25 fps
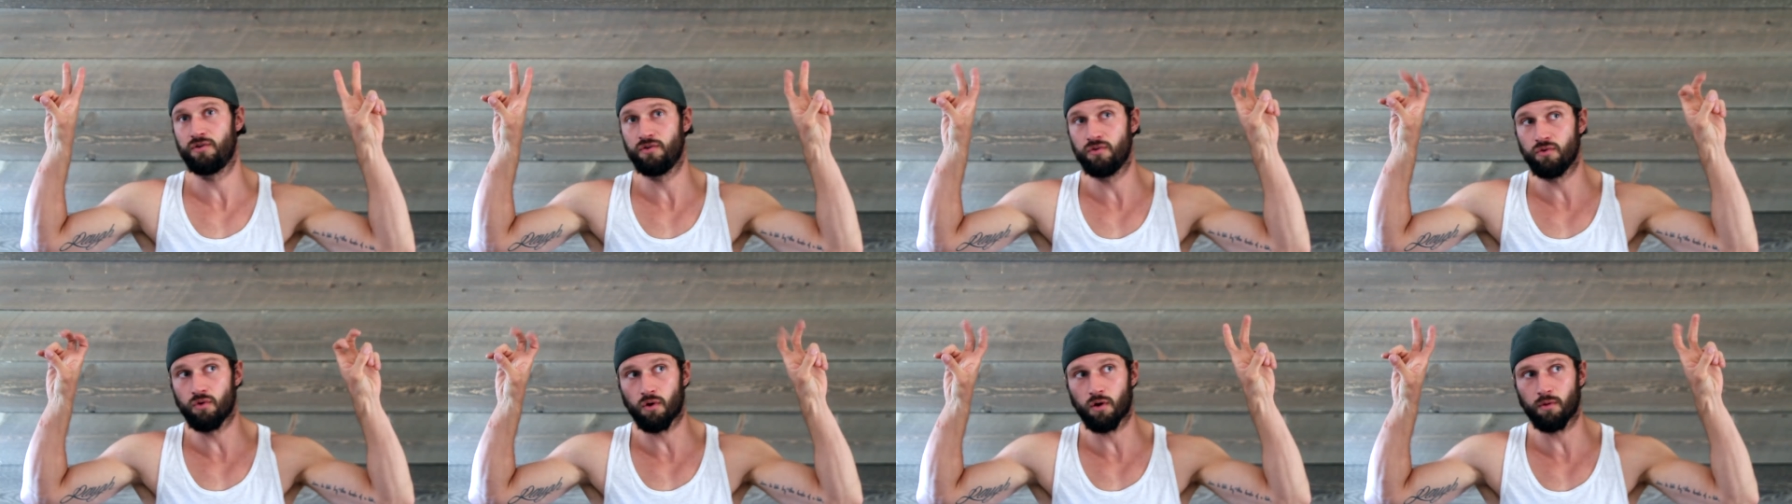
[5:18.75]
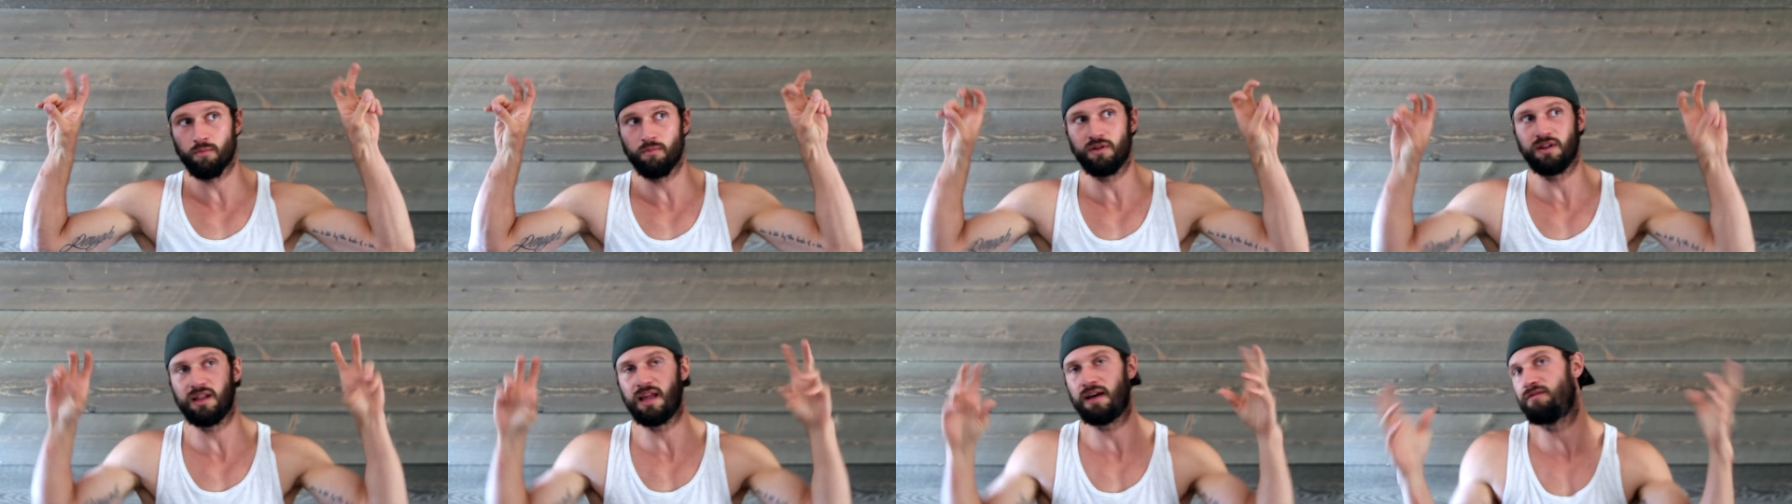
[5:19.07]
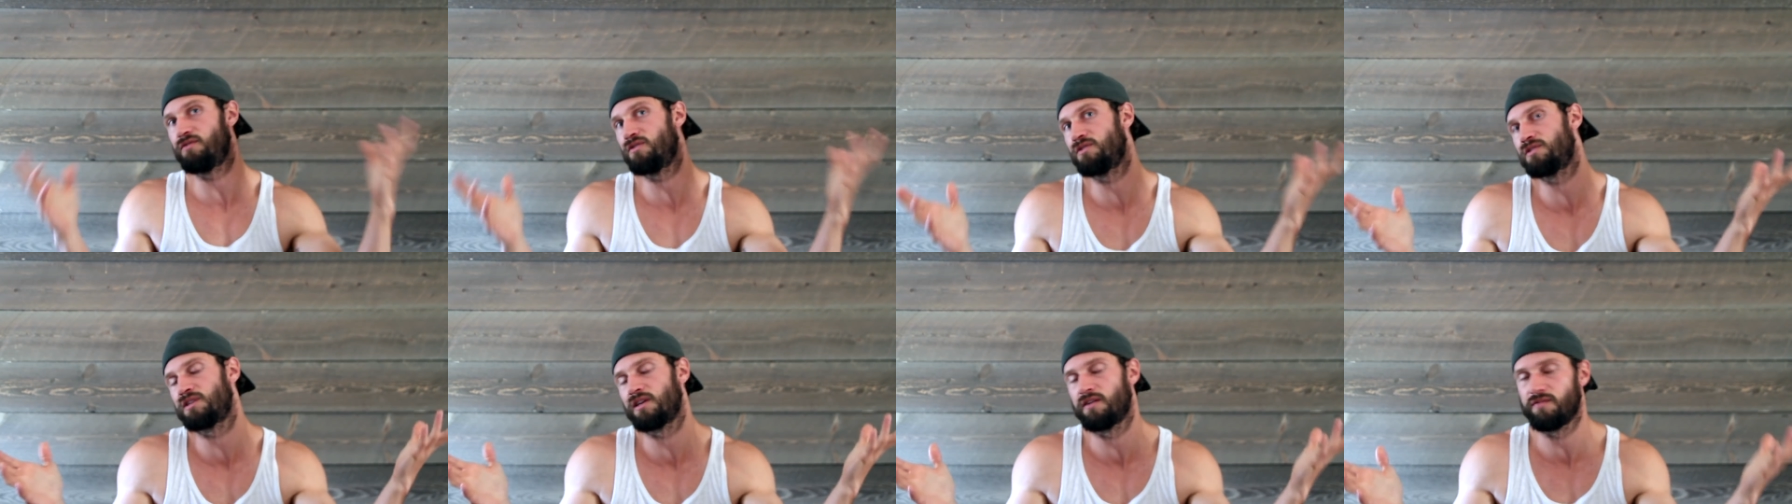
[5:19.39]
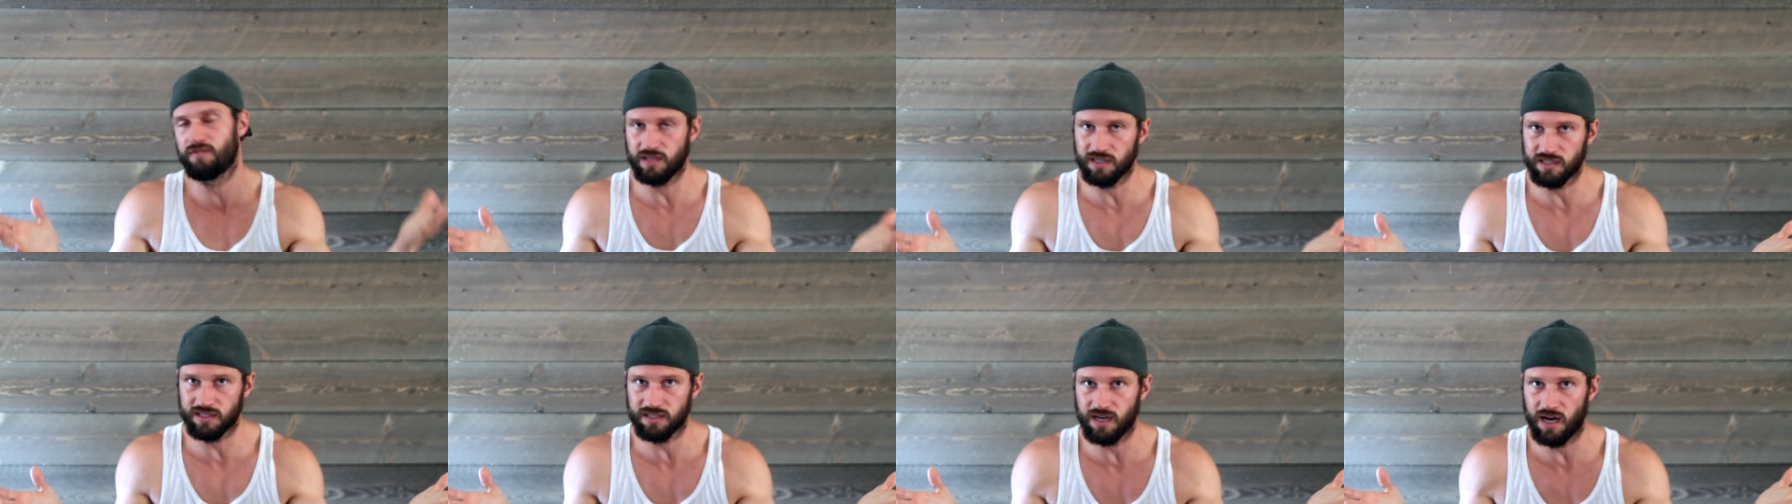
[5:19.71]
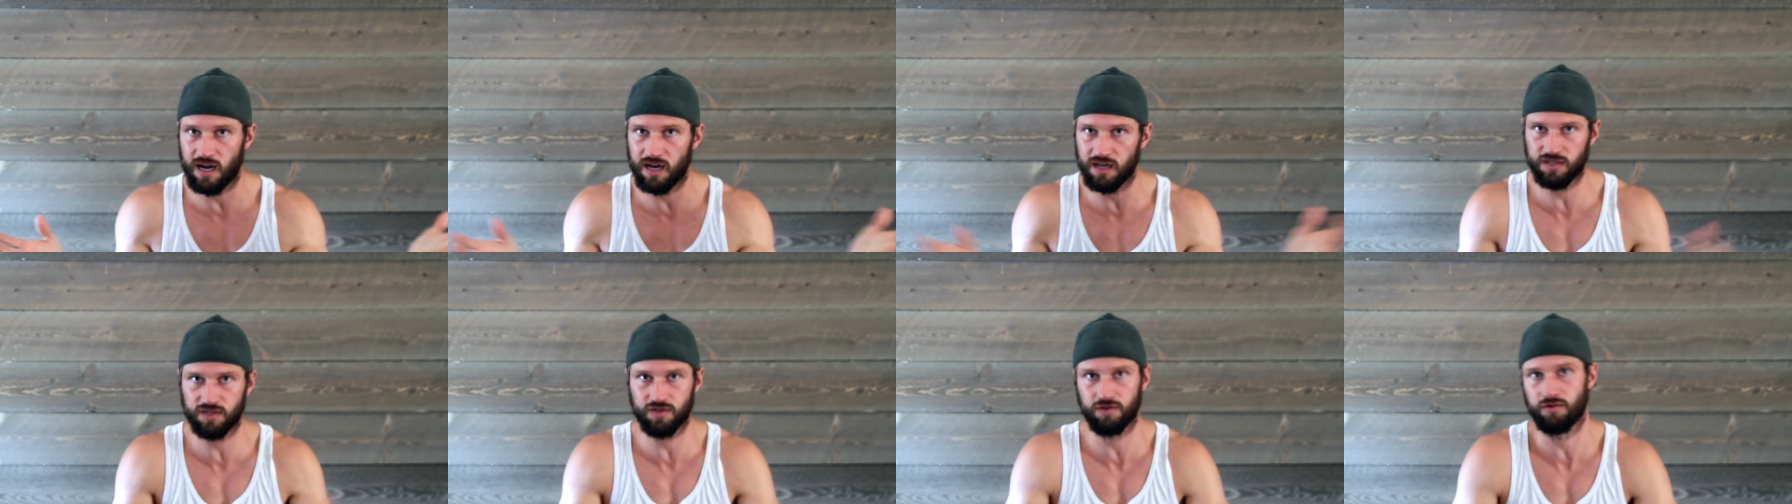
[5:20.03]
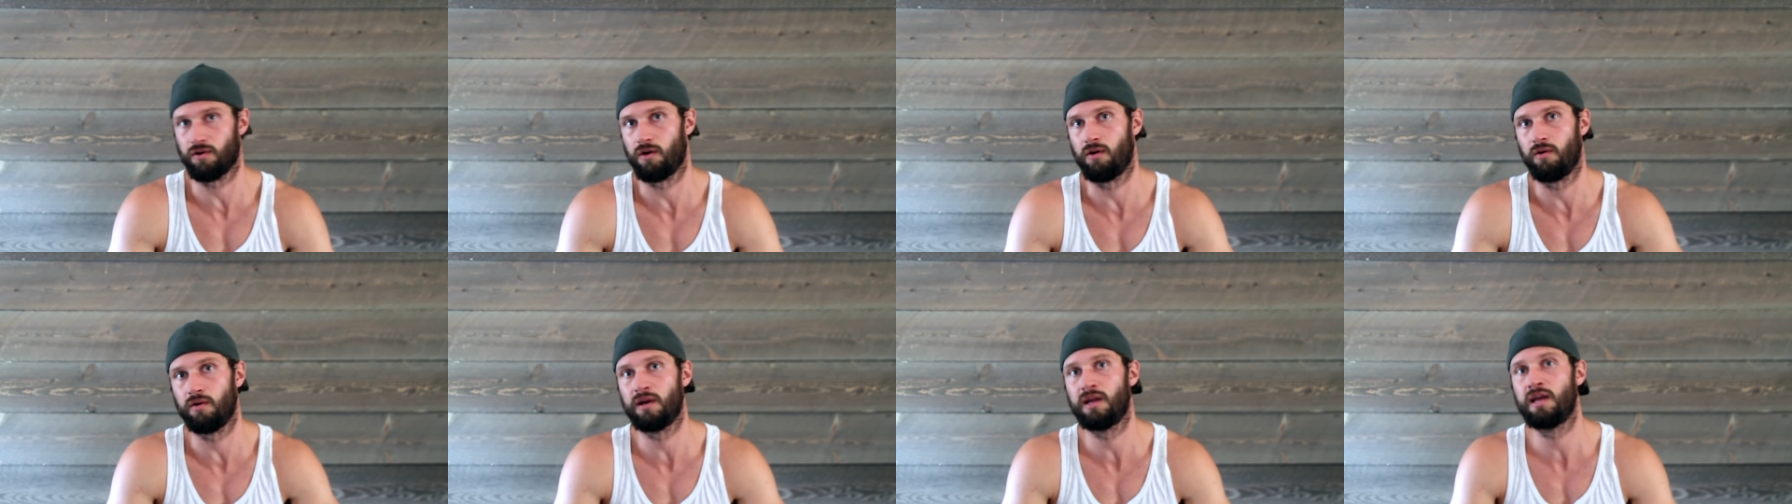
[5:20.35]
normal levels of
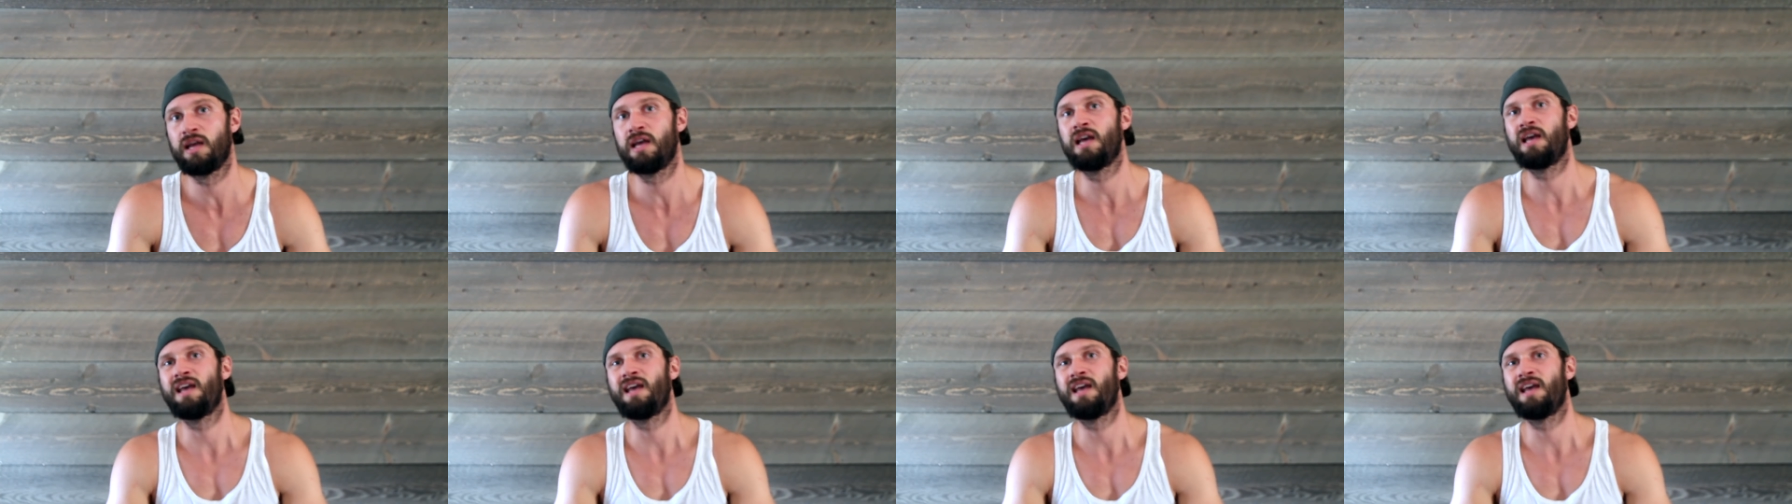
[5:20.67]
testosterone,